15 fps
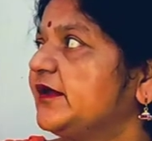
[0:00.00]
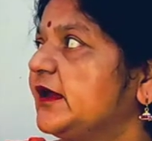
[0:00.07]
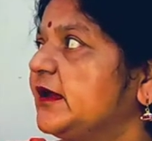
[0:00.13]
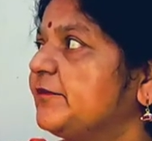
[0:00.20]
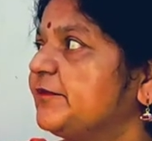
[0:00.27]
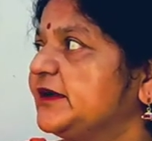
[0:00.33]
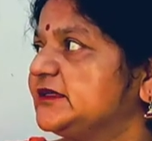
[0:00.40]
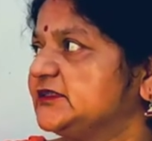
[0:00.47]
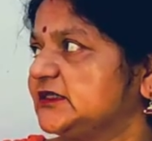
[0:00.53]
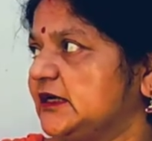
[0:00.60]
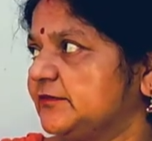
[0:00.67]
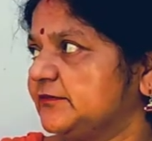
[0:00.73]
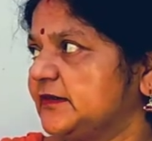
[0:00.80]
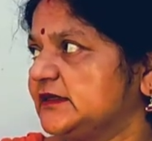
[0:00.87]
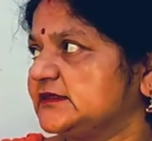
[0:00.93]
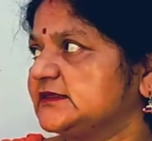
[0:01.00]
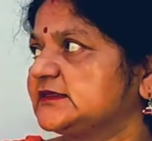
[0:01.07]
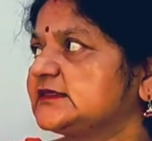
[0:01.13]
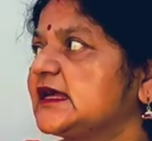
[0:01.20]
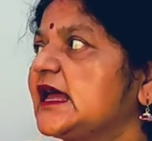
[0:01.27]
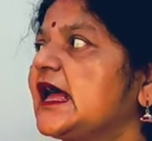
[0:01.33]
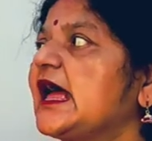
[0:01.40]
they wear
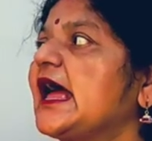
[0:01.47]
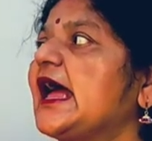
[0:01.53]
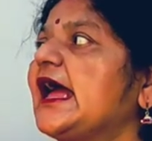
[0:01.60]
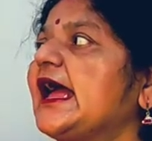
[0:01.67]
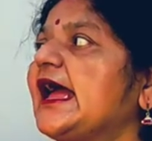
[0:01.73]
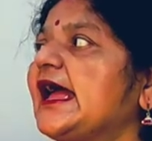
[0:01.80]
pajamas?